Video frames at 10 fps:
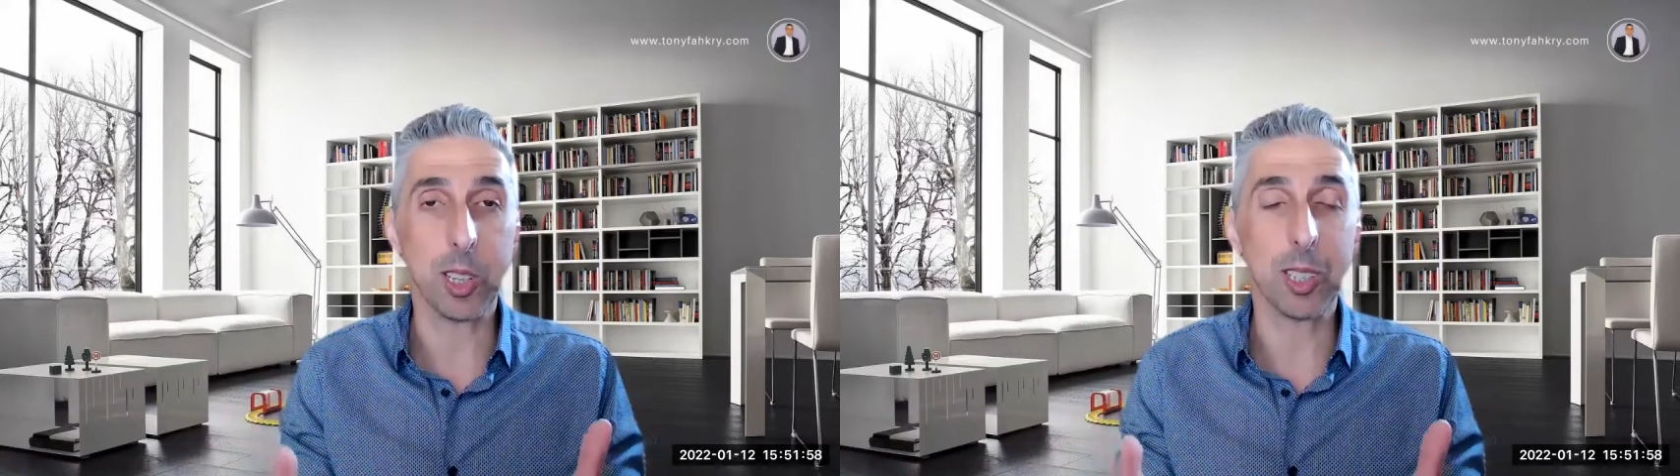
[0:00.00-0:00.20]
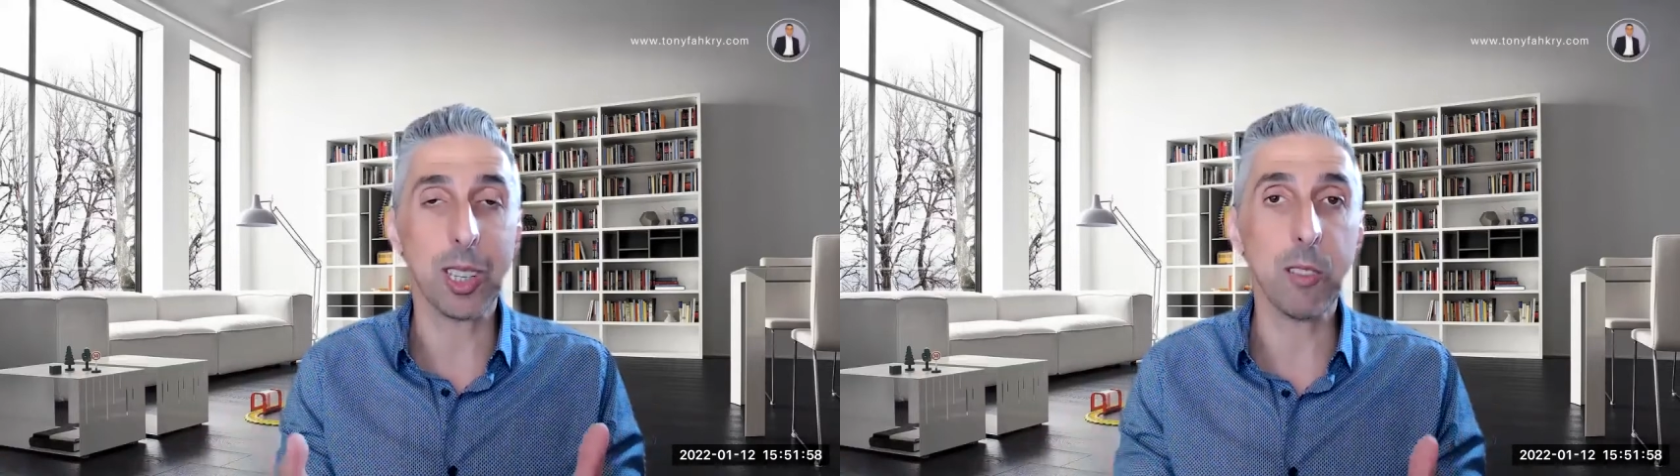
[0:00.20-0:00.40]

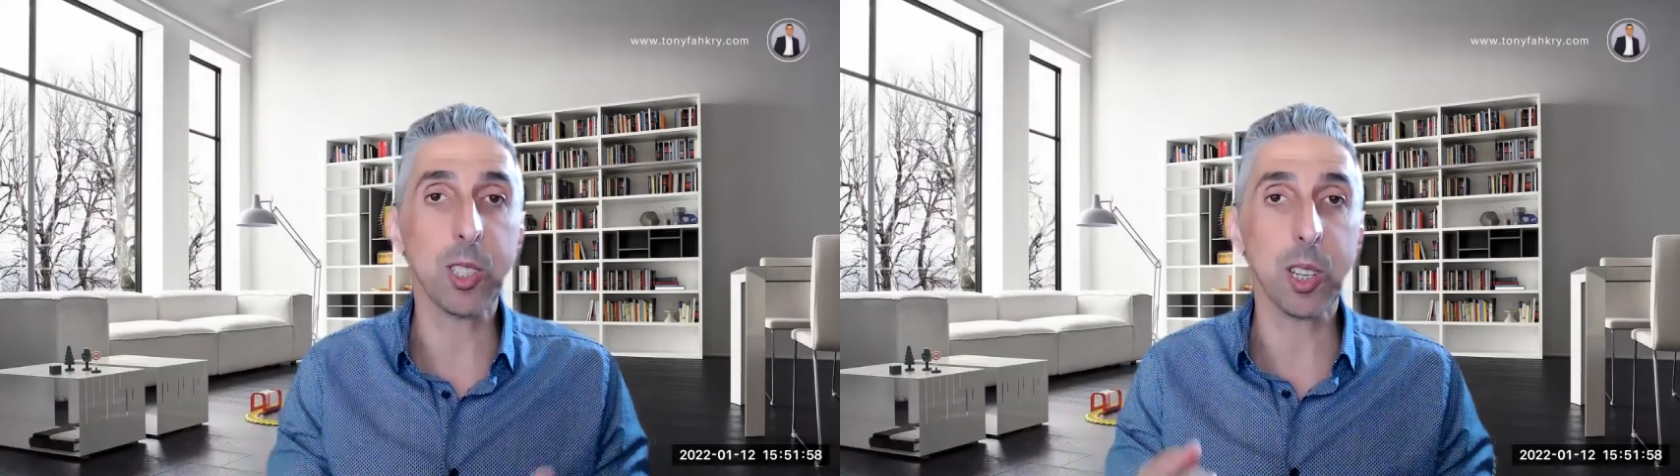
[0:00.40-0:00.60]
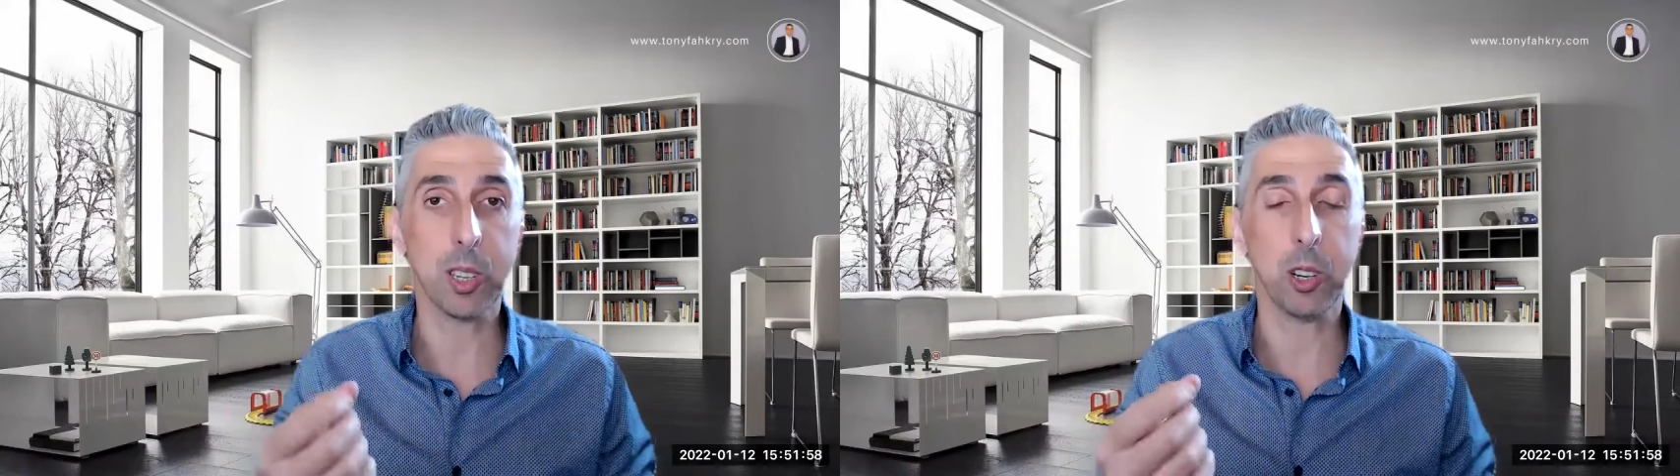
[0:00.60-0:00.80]
it
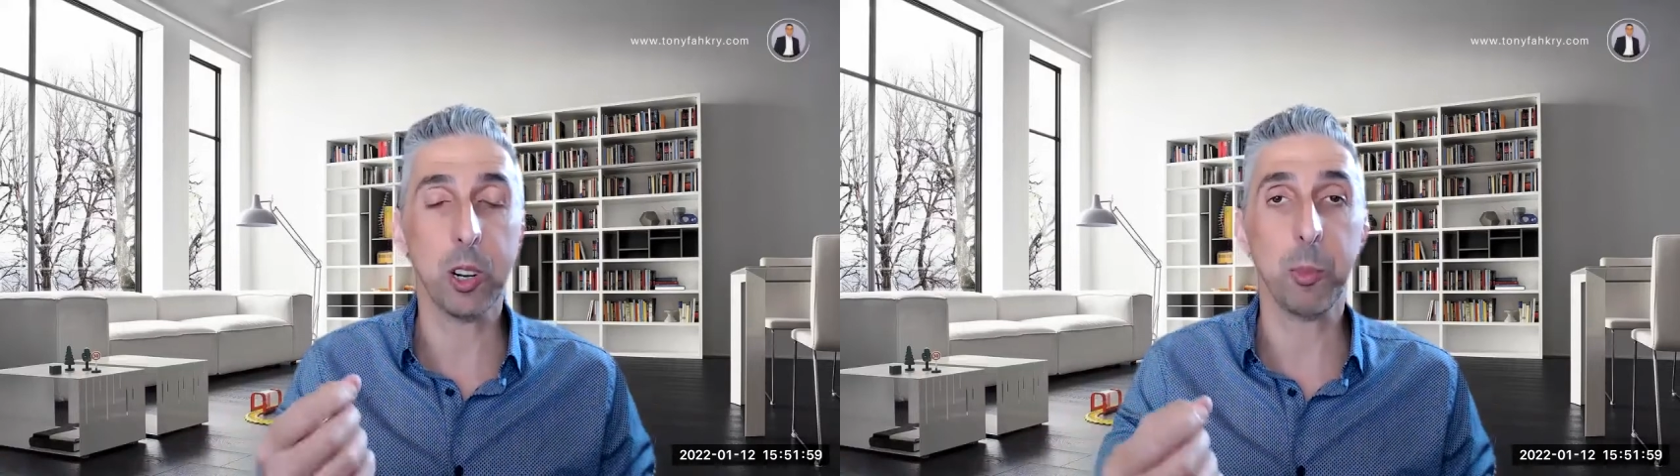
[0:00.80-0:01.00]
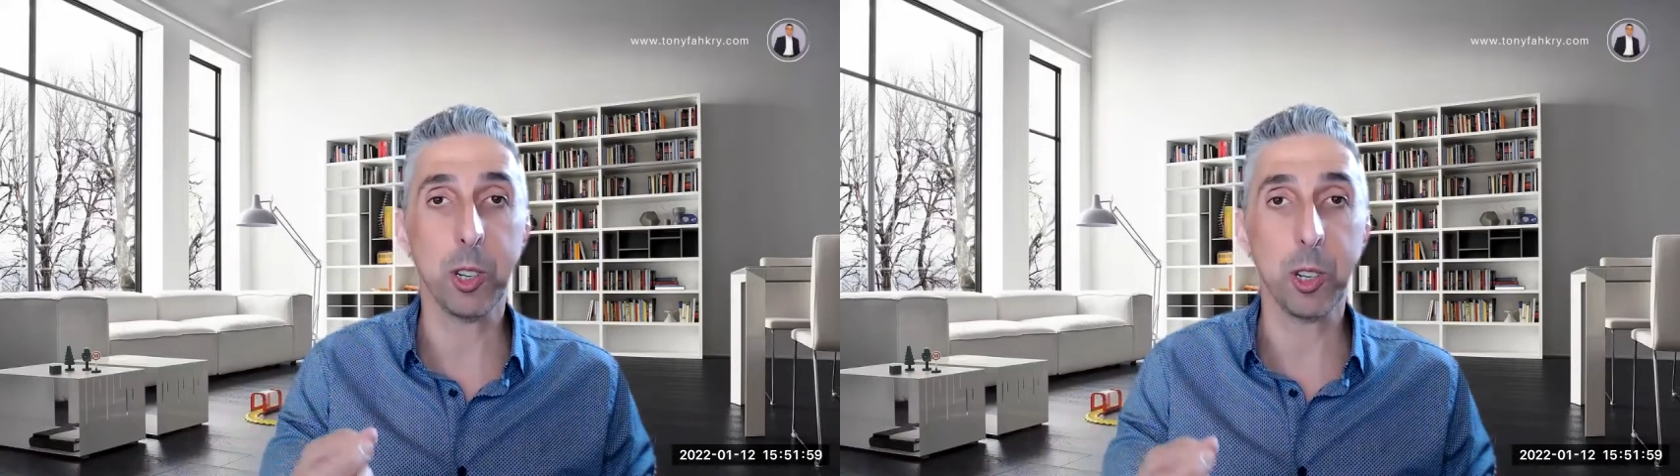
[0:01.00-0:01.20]
gives us an
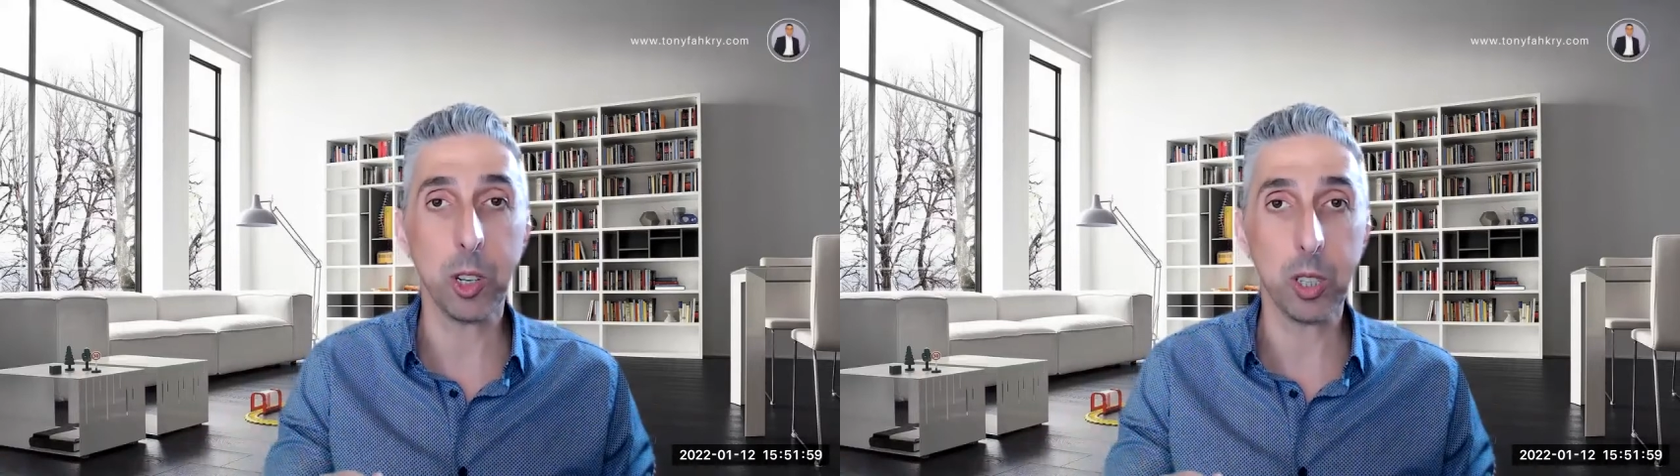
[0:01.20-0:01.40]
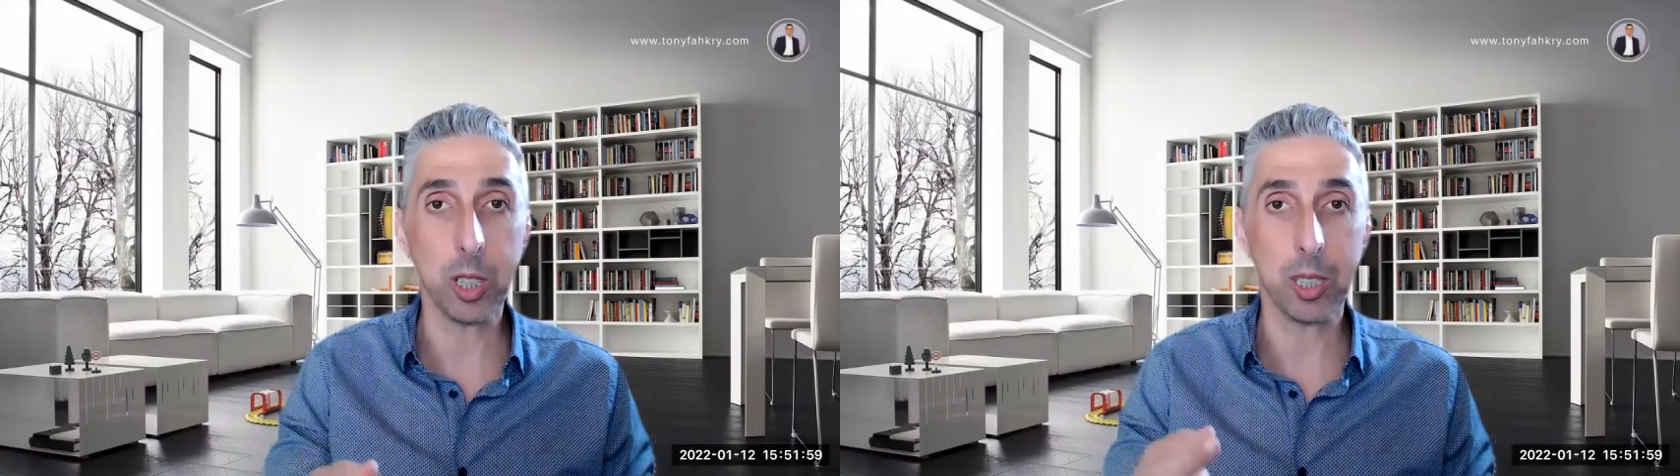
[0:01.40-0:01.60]

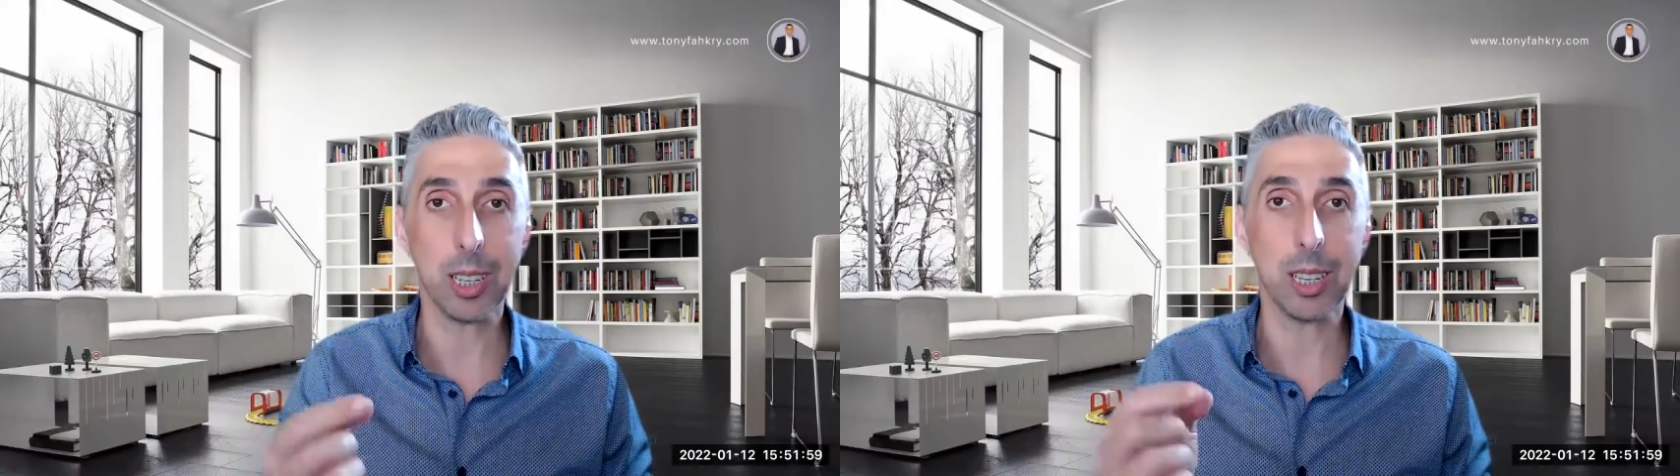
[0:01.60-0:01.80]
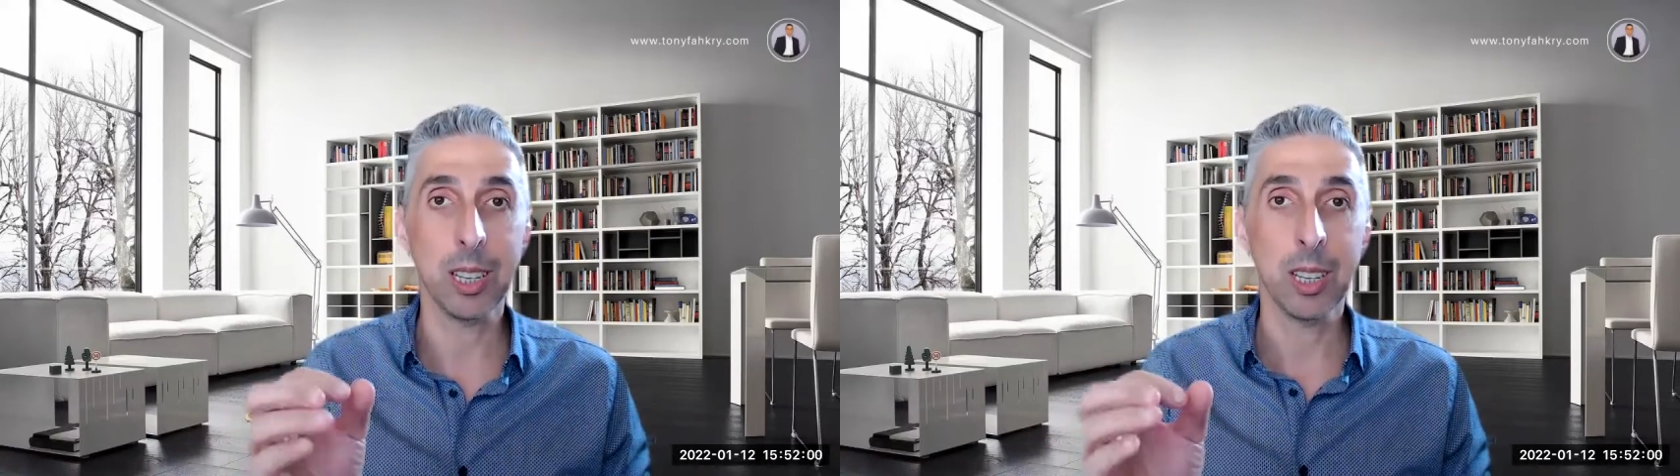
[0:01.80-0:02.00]

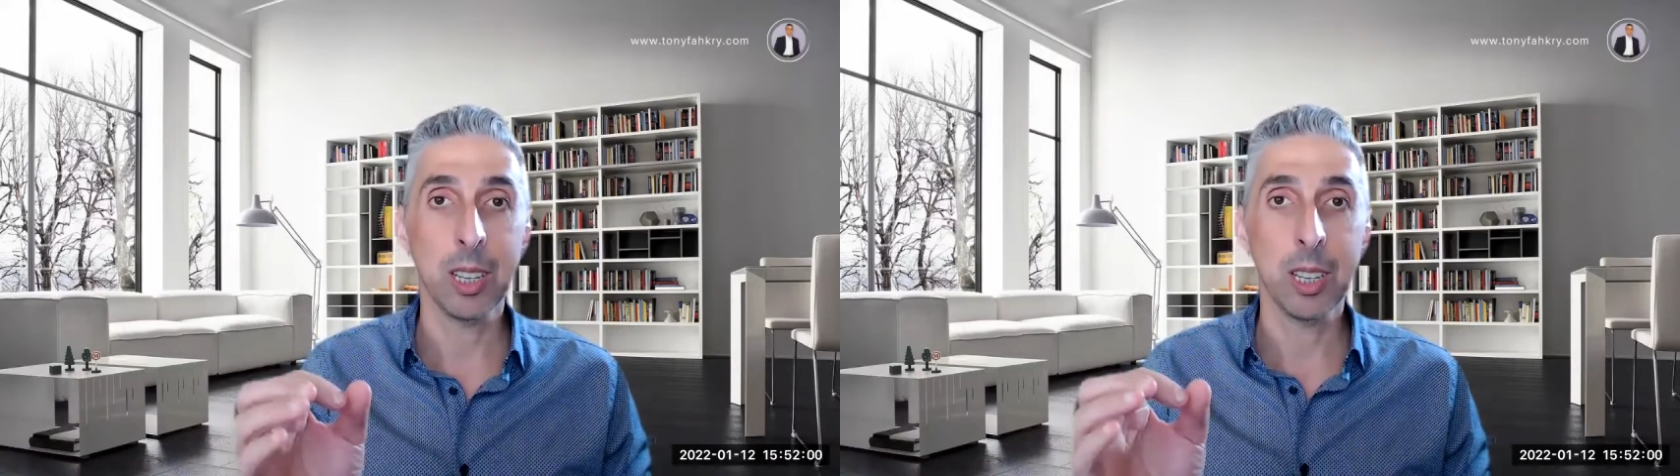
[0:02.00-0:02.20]
opportunity